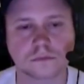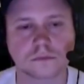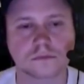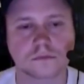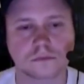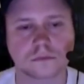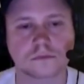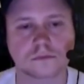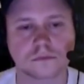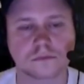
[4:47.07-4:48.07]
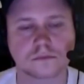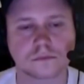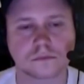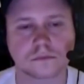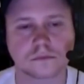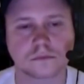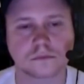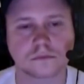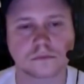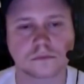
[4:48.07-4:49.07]

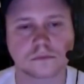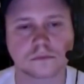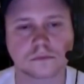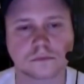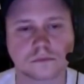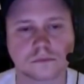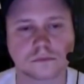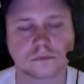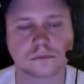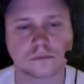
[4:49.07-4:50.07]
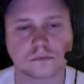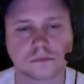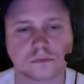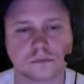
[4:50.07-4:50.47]
(silent)